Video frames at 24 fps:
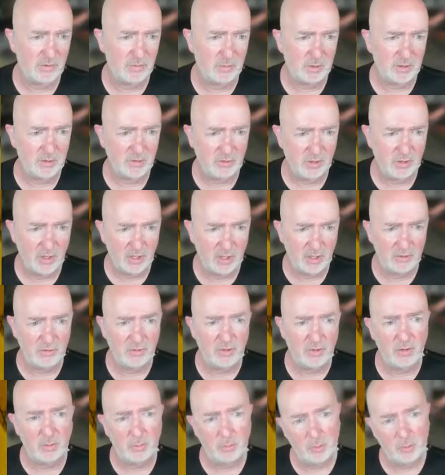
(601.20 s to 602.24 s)
been changed
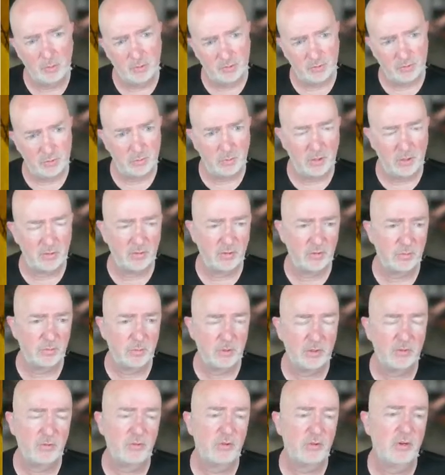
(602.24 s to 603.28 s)
and the purchase price has
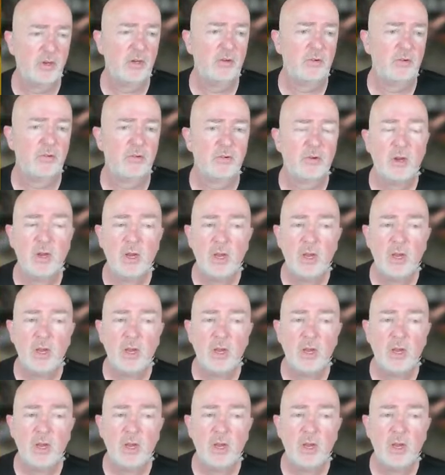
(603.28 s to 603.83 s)
been changed.